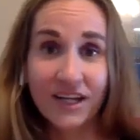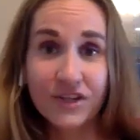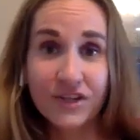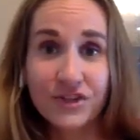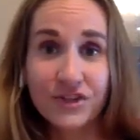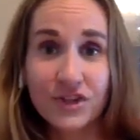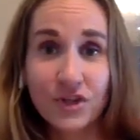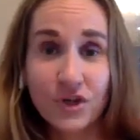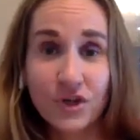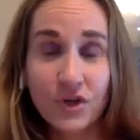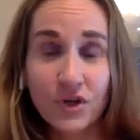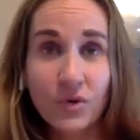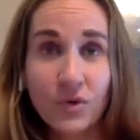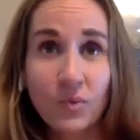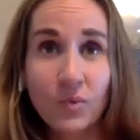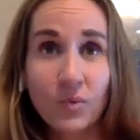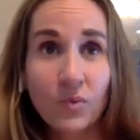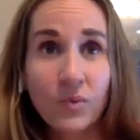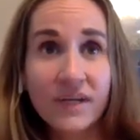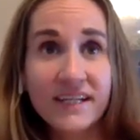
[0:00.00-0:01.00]
And
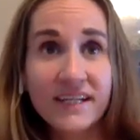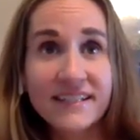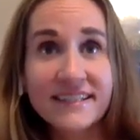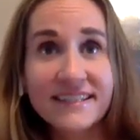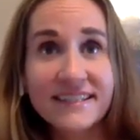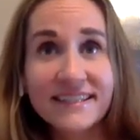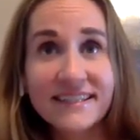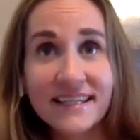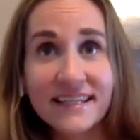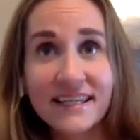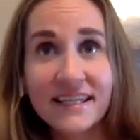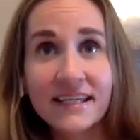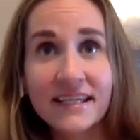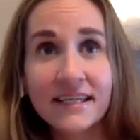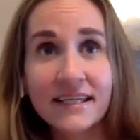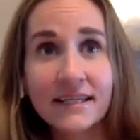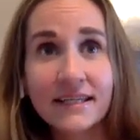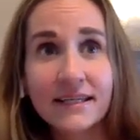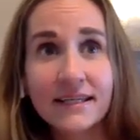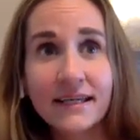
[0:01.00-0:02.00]
so we
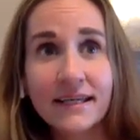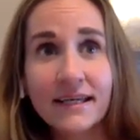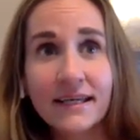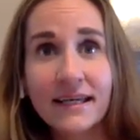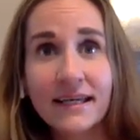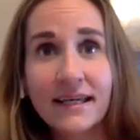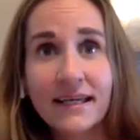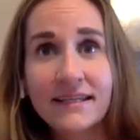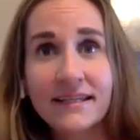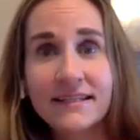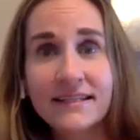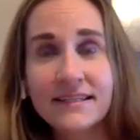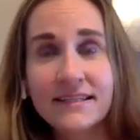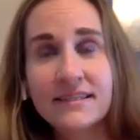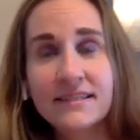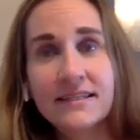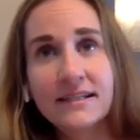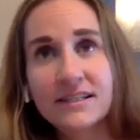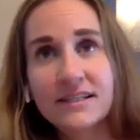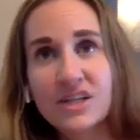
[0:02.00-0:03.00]
see, and this
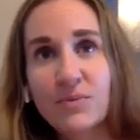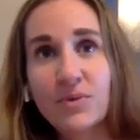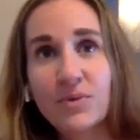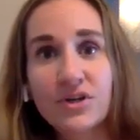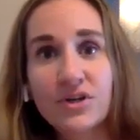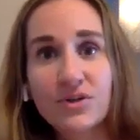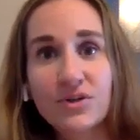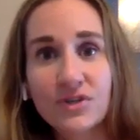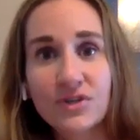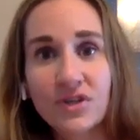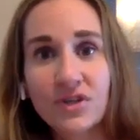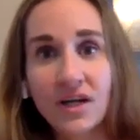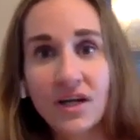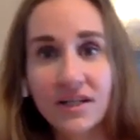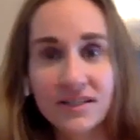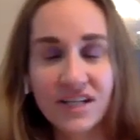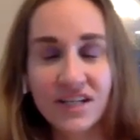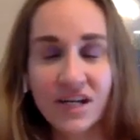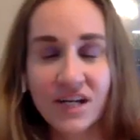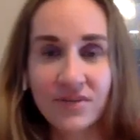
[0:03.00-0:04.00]
is an example I use a
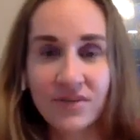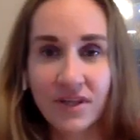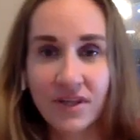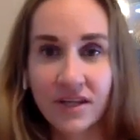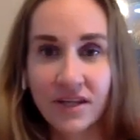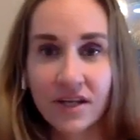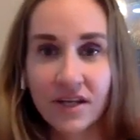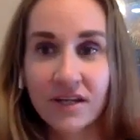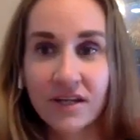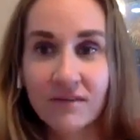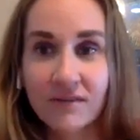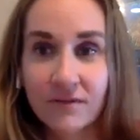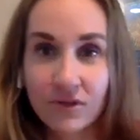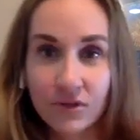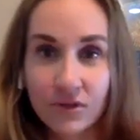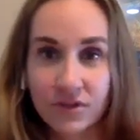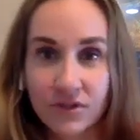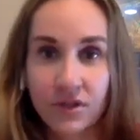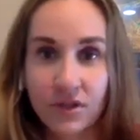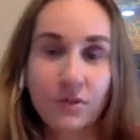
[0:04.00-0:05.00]
lot of times, I think I even
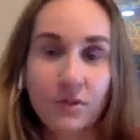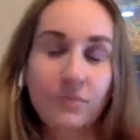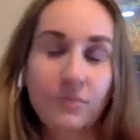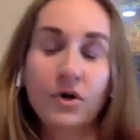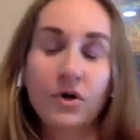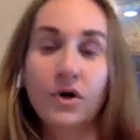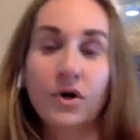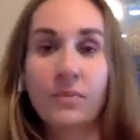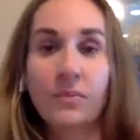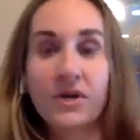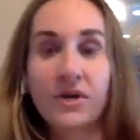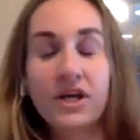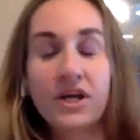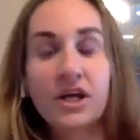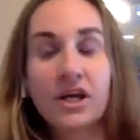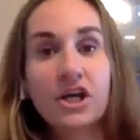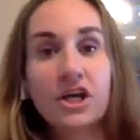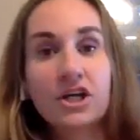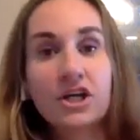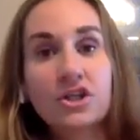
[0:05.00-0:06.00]
use it in the book, but
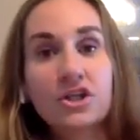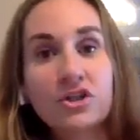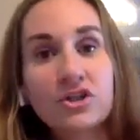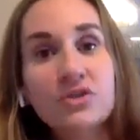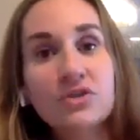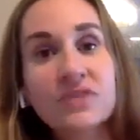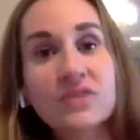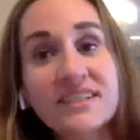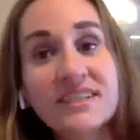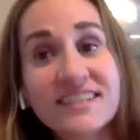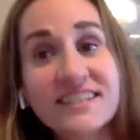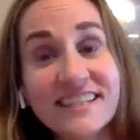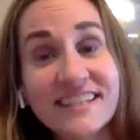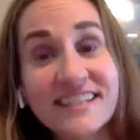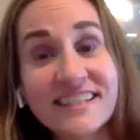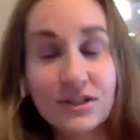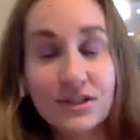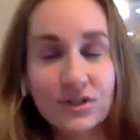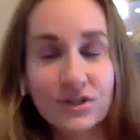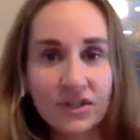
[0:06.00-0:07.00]
you can
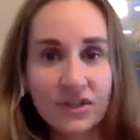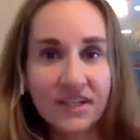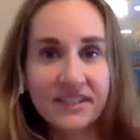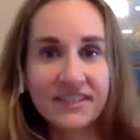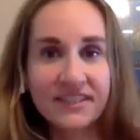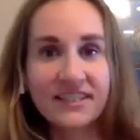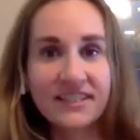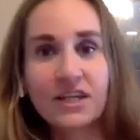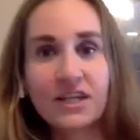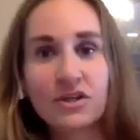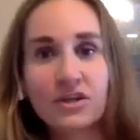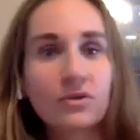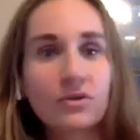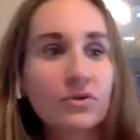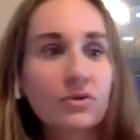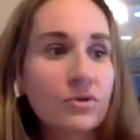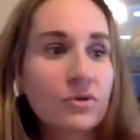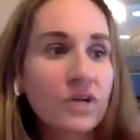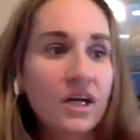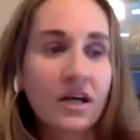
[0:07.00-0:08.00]
see, so let's say
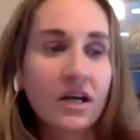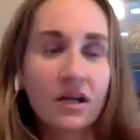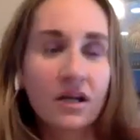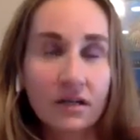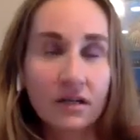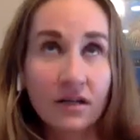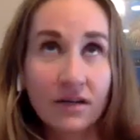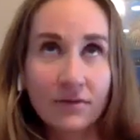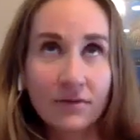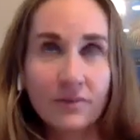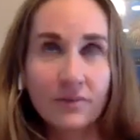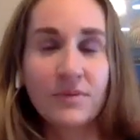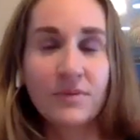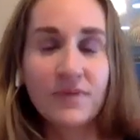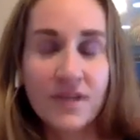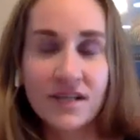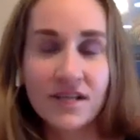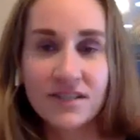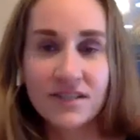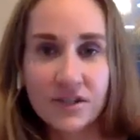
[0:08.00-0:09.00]
you, God forbid,
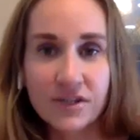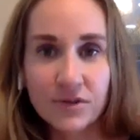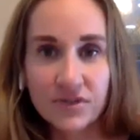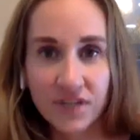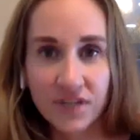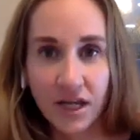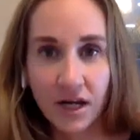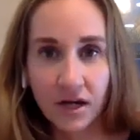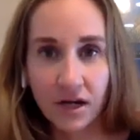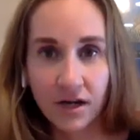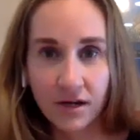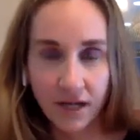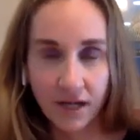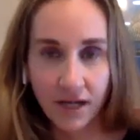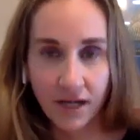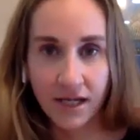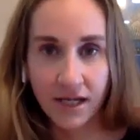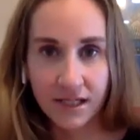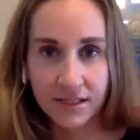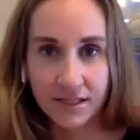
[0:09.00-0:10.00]
but let's say you tear
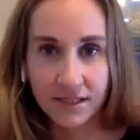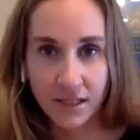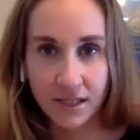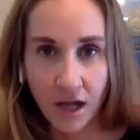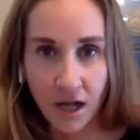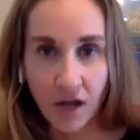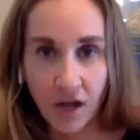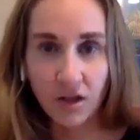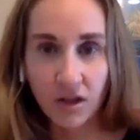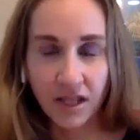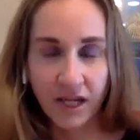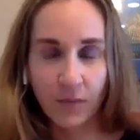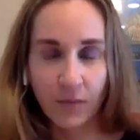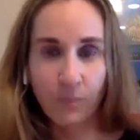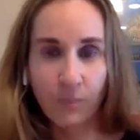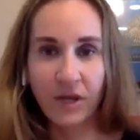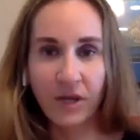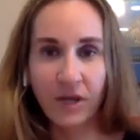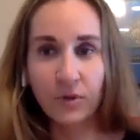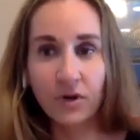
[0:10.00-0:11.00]
an ACL,
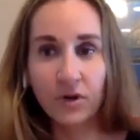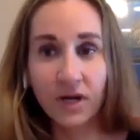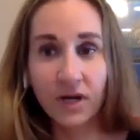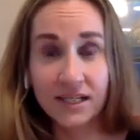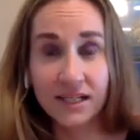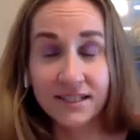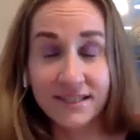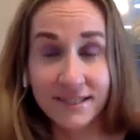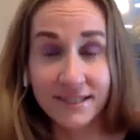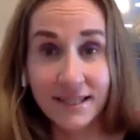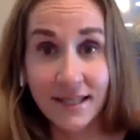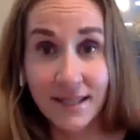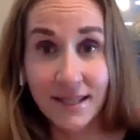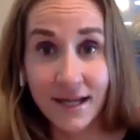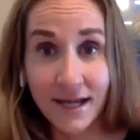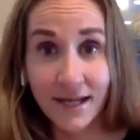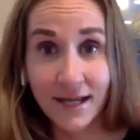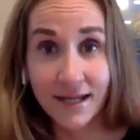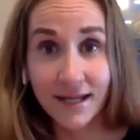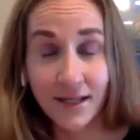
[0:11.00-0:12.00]
people are going to see
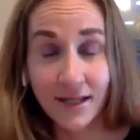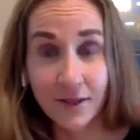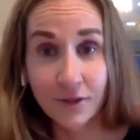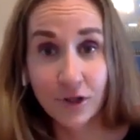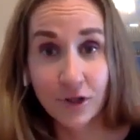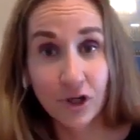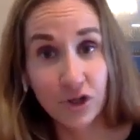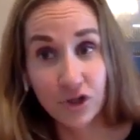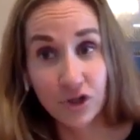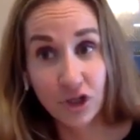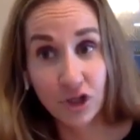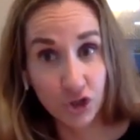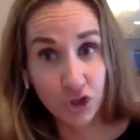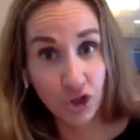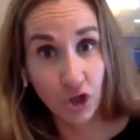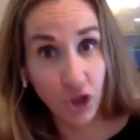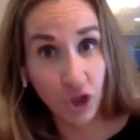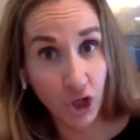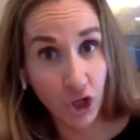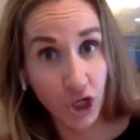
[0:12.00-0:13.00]
that and that
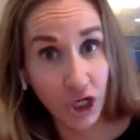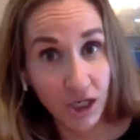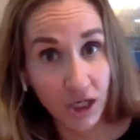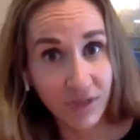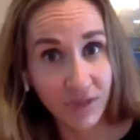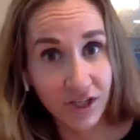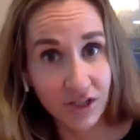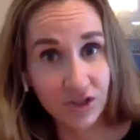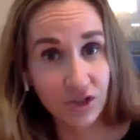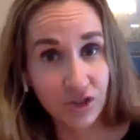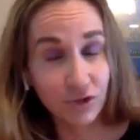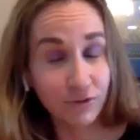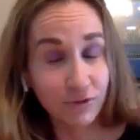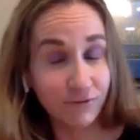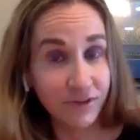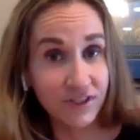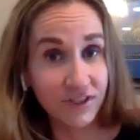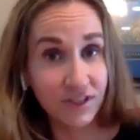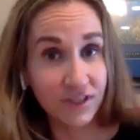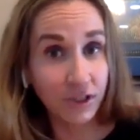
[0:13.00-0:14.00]
you're hurt because you're
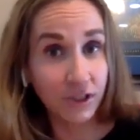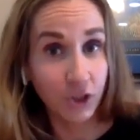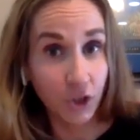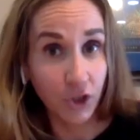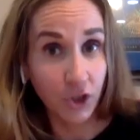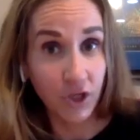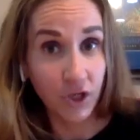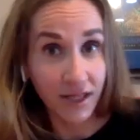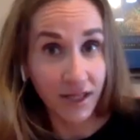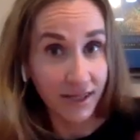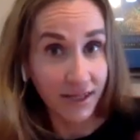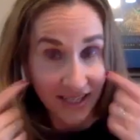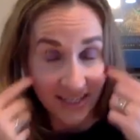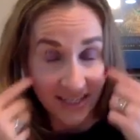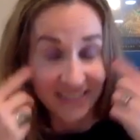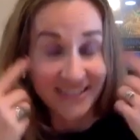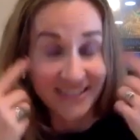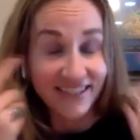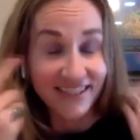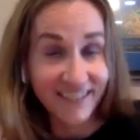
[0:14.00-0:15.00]
physically hurt and they
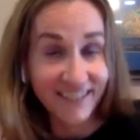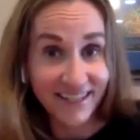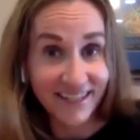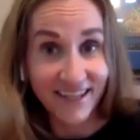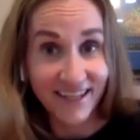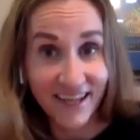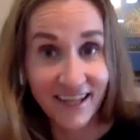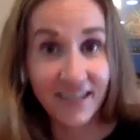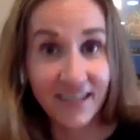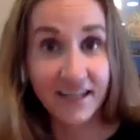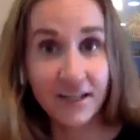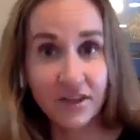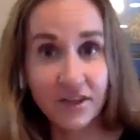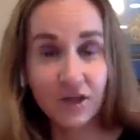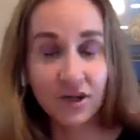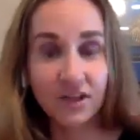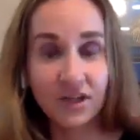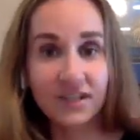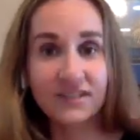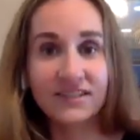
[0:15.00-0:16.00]
can see that. And
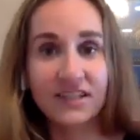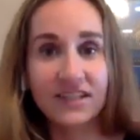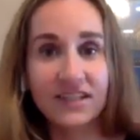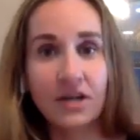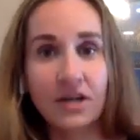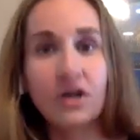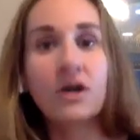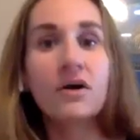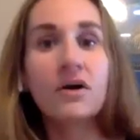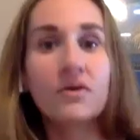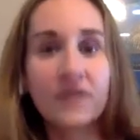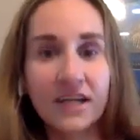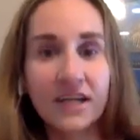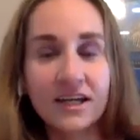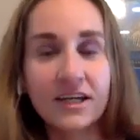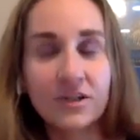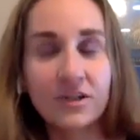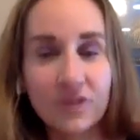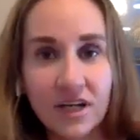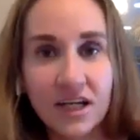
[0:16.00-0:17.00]
they're going to say, oh,
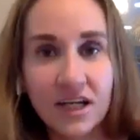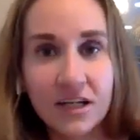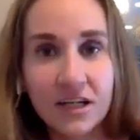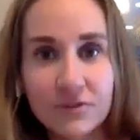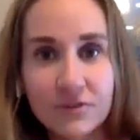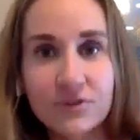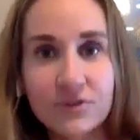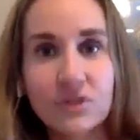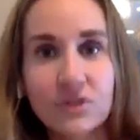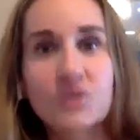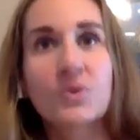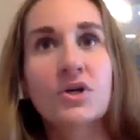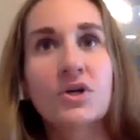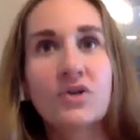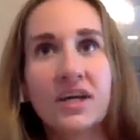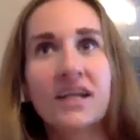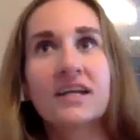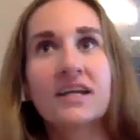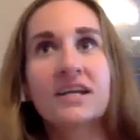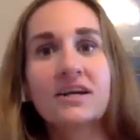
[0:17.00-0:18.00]
okay, yeah, you got to have surgery.
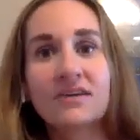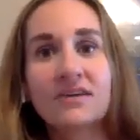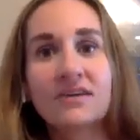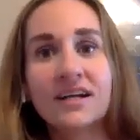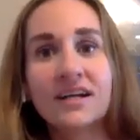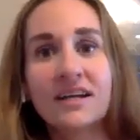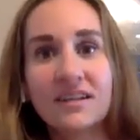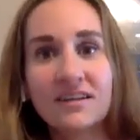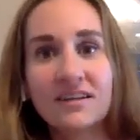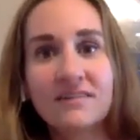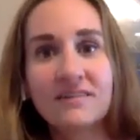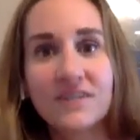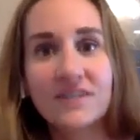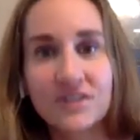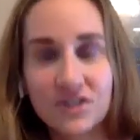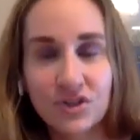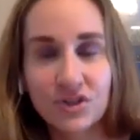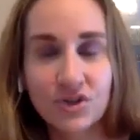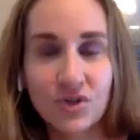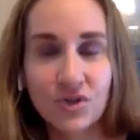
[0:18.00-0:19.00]
Okay, now I got to
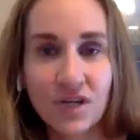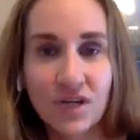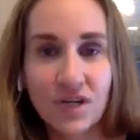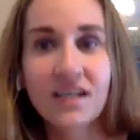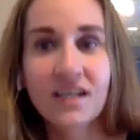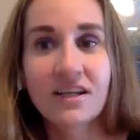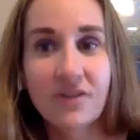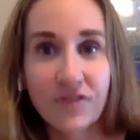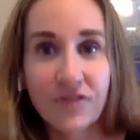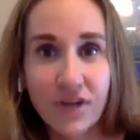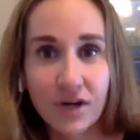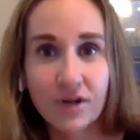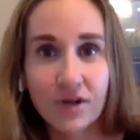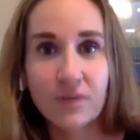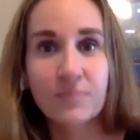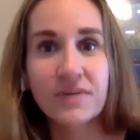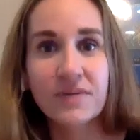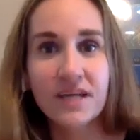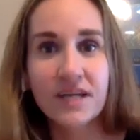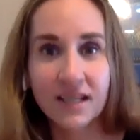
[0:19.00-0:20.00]
invest in training and
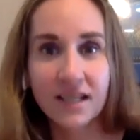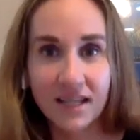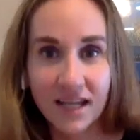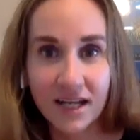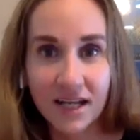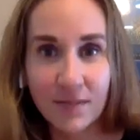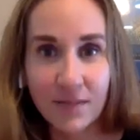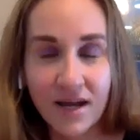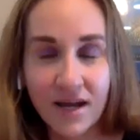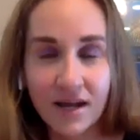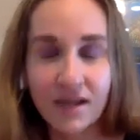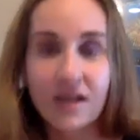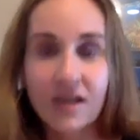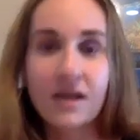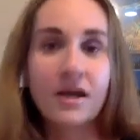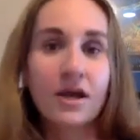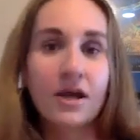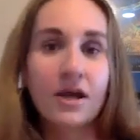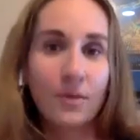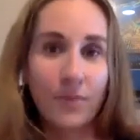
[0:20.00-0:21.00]
therapy and getting back,
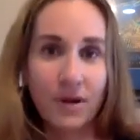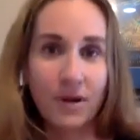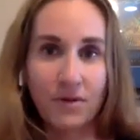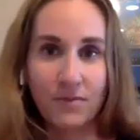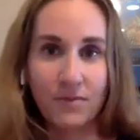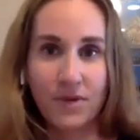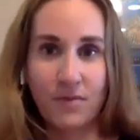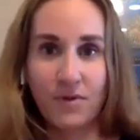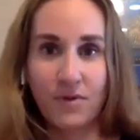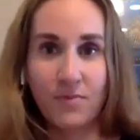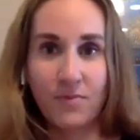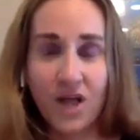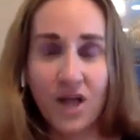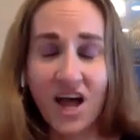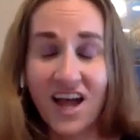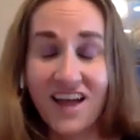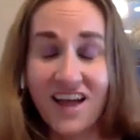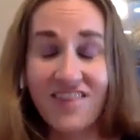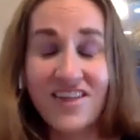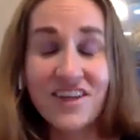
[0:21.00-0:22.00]
blah, blah, blah, blah,
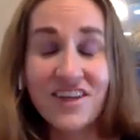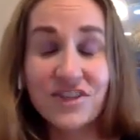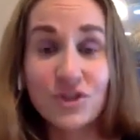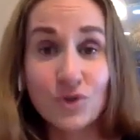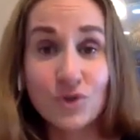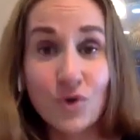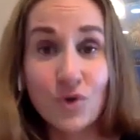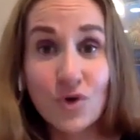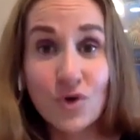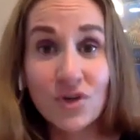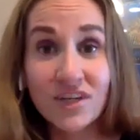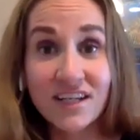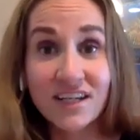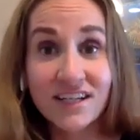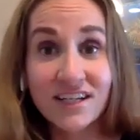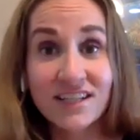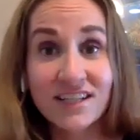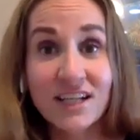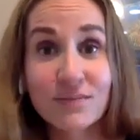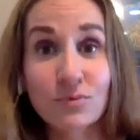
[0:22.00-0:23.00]
blah. And that's totally
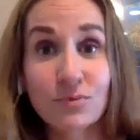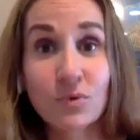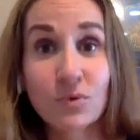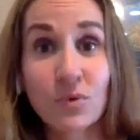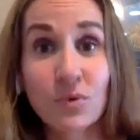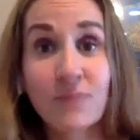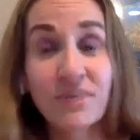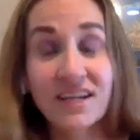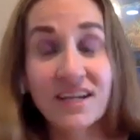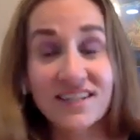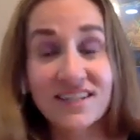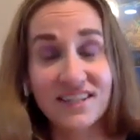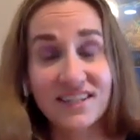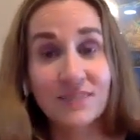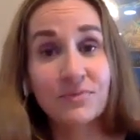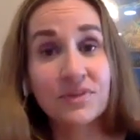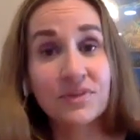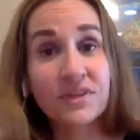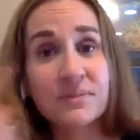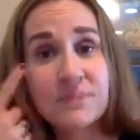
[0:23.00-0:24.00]
acceptable, right? Because it's
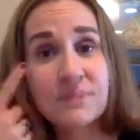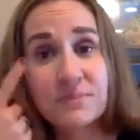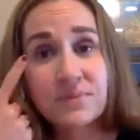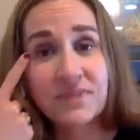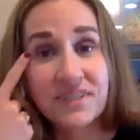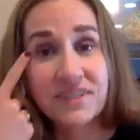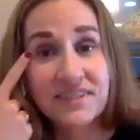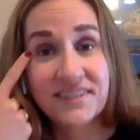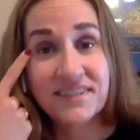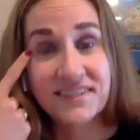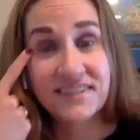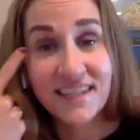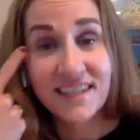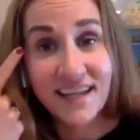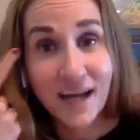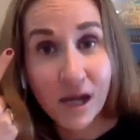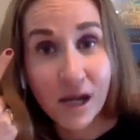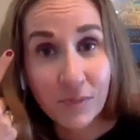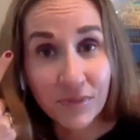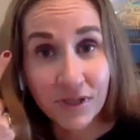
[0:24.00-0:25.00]
something that people can
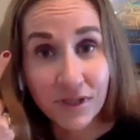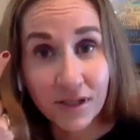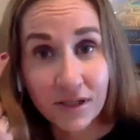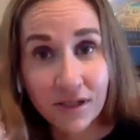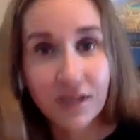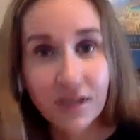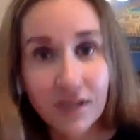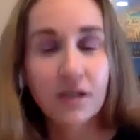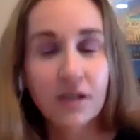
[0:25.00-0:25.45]
see happening.